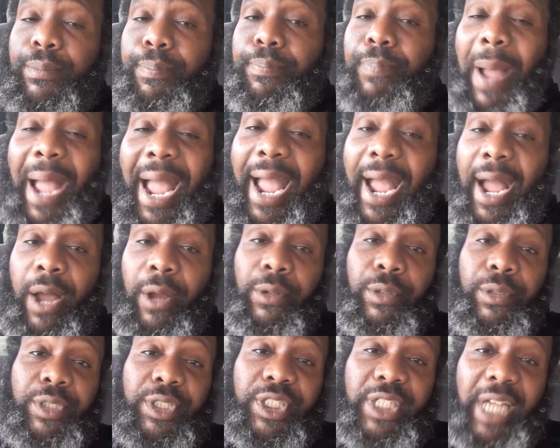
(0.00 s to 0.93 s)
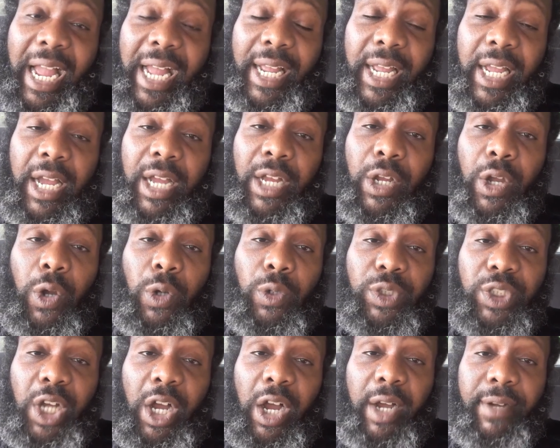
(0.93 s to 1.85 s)
Pow! Shotgun
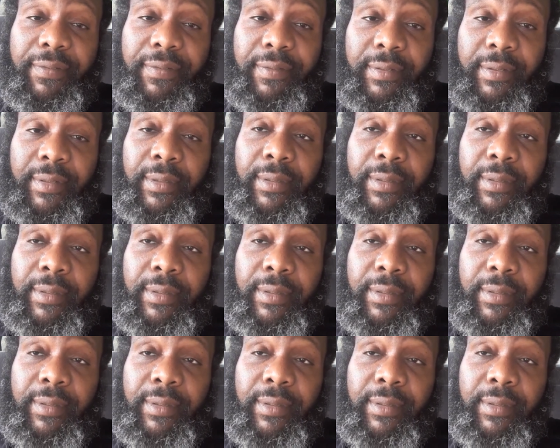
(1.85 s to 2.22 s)
goes off.